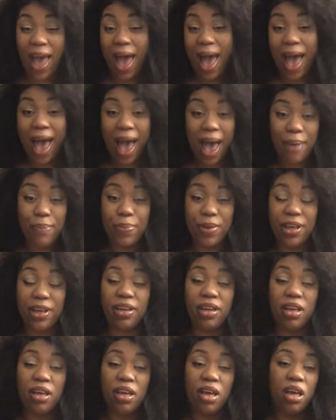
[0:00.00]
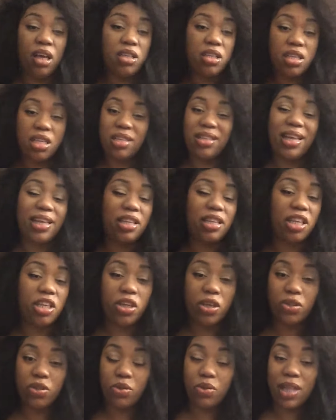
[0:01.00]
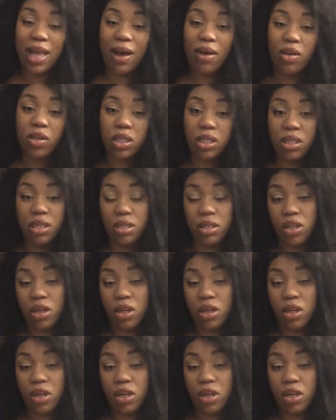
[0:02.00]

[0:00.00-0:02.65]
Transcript: happened since like the year 2000.